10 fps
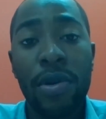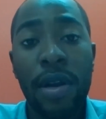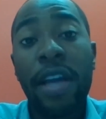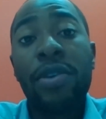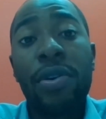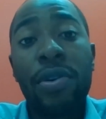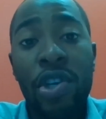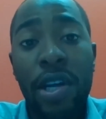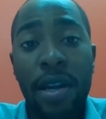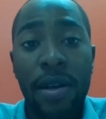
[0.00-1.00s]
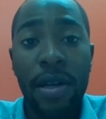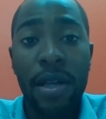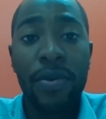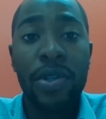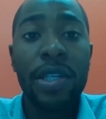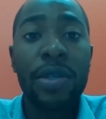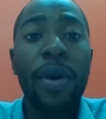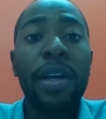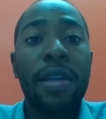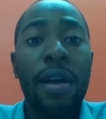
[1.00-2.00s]
you can use nitrogen, which
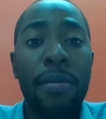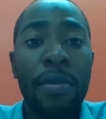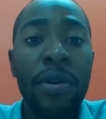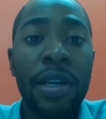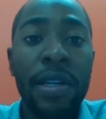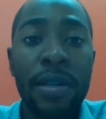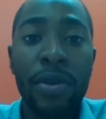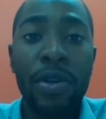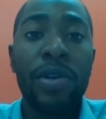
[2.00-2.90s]
is quite abundant.